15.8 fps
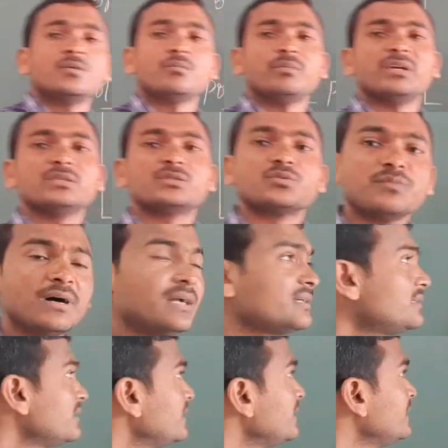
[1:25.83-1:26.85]
Means
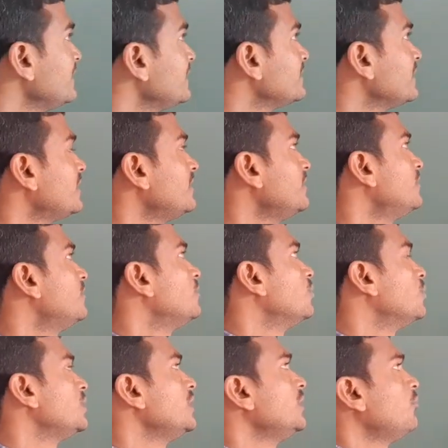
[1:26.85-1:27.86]

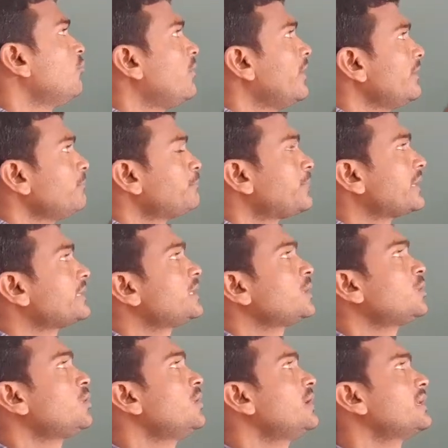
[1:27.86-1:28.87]
only one
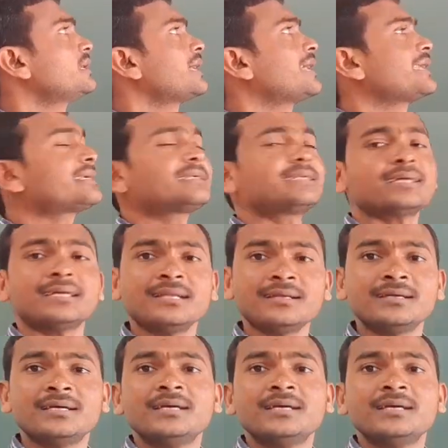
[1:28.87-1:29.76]
particular character